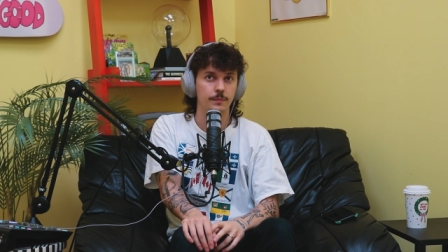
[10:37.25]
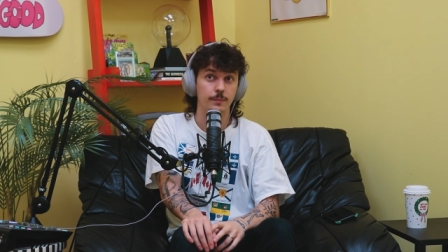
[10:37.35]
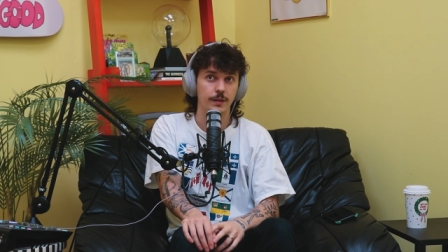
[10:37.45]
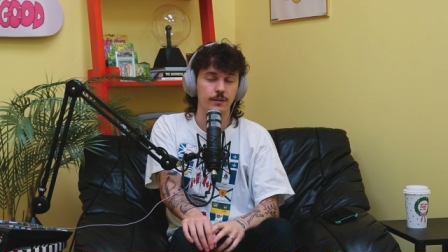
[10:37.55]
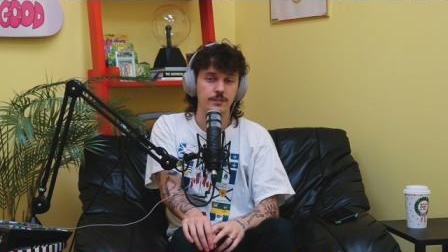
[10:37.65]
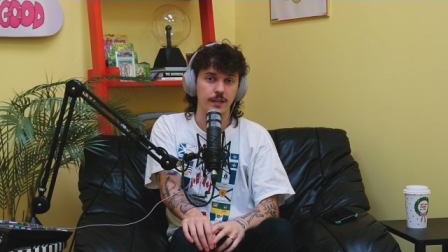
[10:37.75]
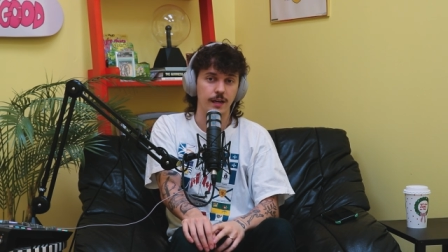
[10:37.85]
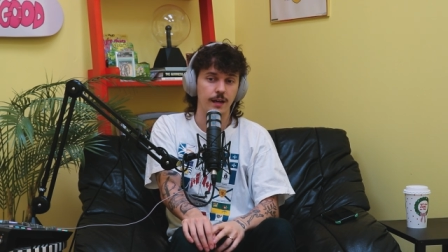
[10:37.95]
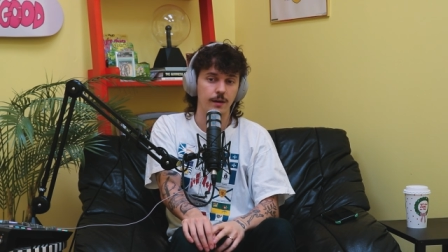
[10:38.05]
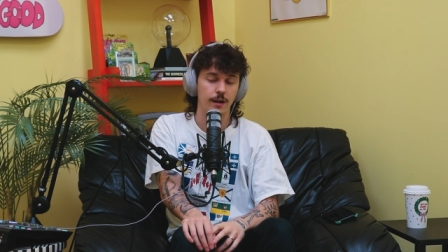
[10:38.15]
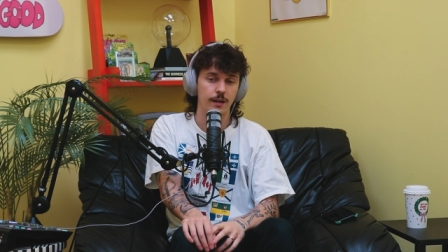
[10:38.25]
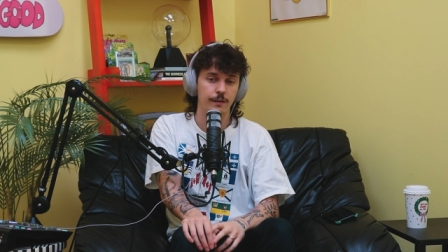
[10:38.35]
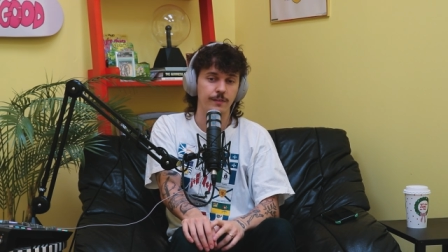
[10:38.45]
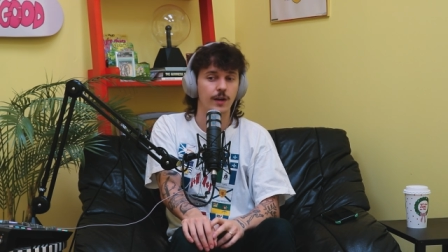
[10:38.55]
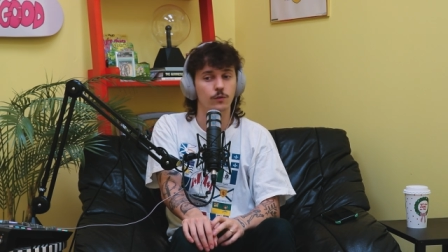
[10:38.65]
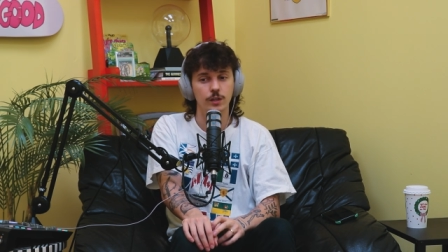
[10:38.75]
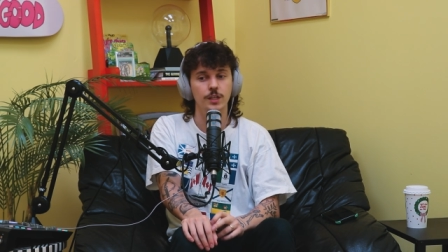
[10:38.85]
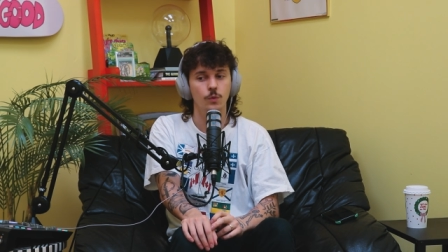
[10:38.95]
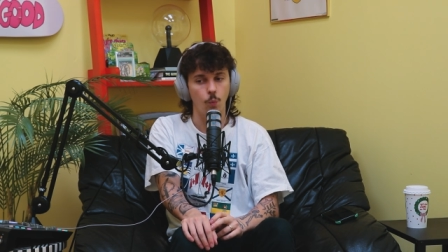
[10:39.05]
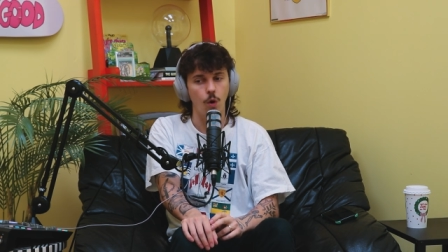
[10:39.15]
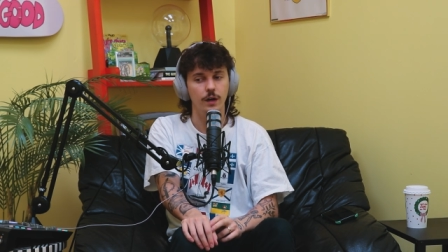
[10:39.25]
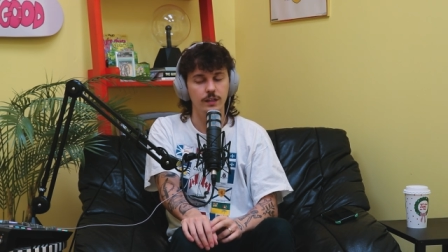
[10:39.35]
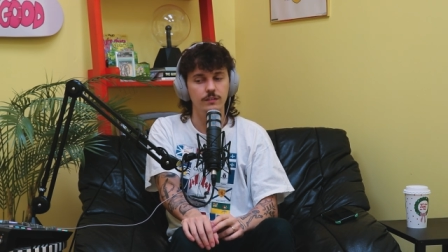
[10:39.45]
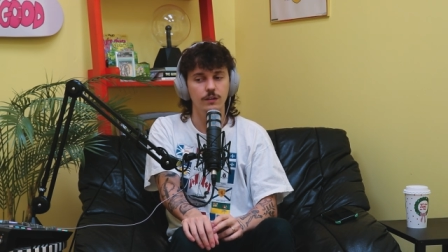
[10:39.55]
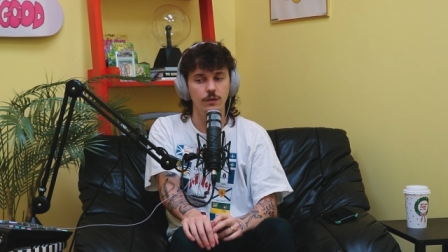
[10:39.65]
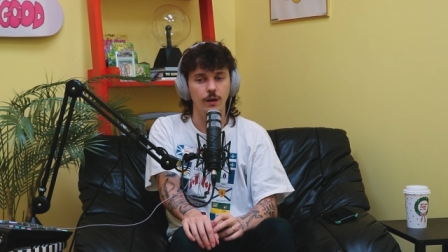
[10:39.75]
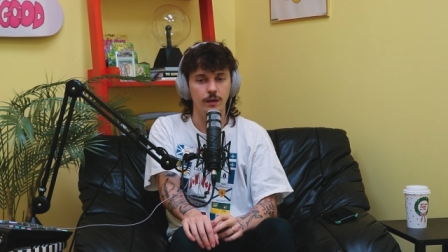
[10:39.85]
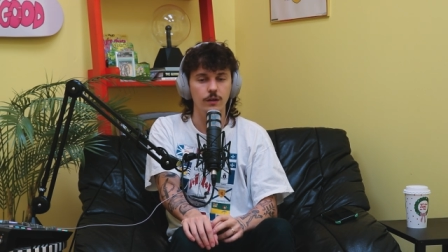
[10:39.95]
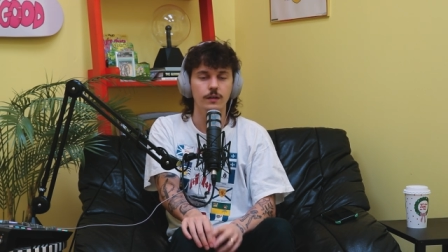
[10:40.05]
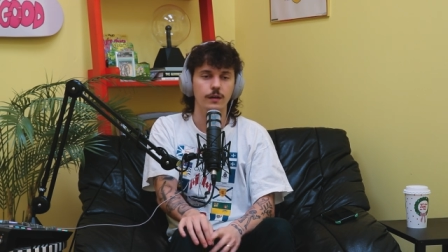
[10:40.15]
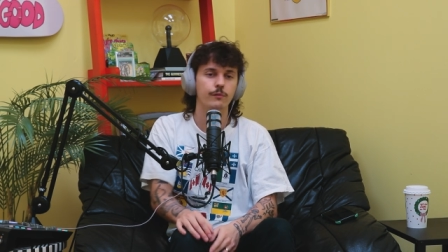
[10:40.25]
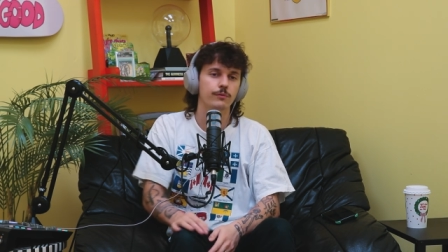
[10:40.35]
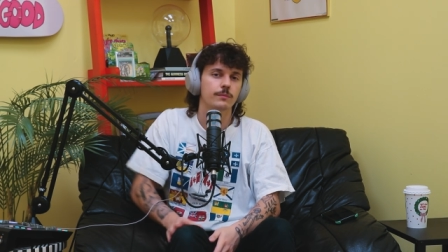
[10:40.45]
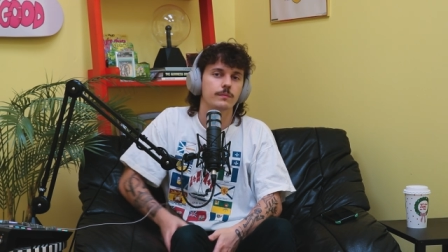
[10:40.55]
But I was like, I if I really wanted to, I could have.